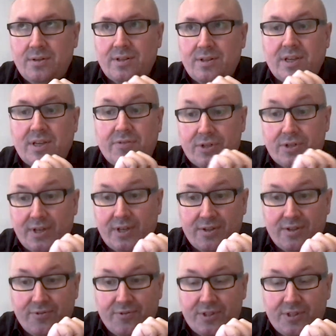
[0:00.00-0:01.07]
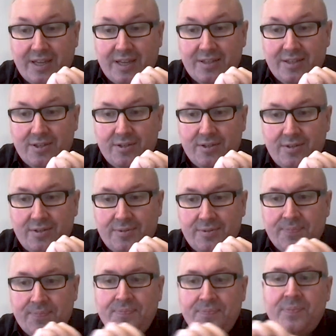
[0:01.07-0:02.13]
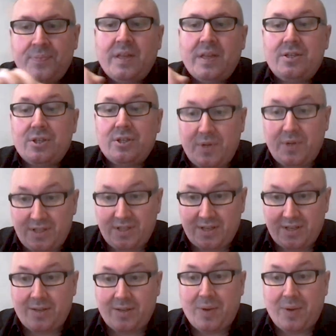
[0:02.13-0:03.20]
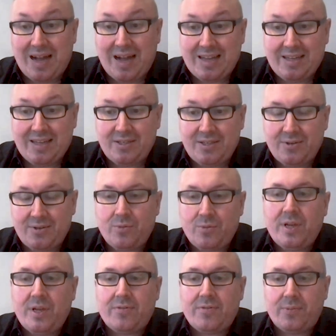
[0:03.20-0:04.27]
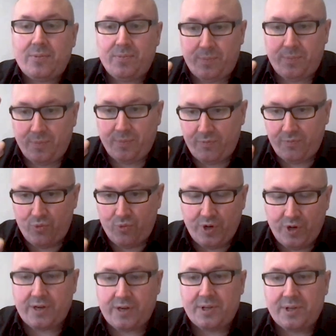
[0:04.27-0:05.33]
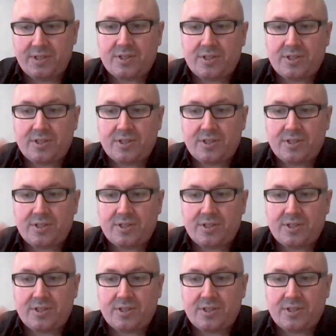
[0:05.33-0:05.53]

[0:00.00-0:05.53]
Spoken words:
the diversity at the front end. It just means that at the back end, we have a really great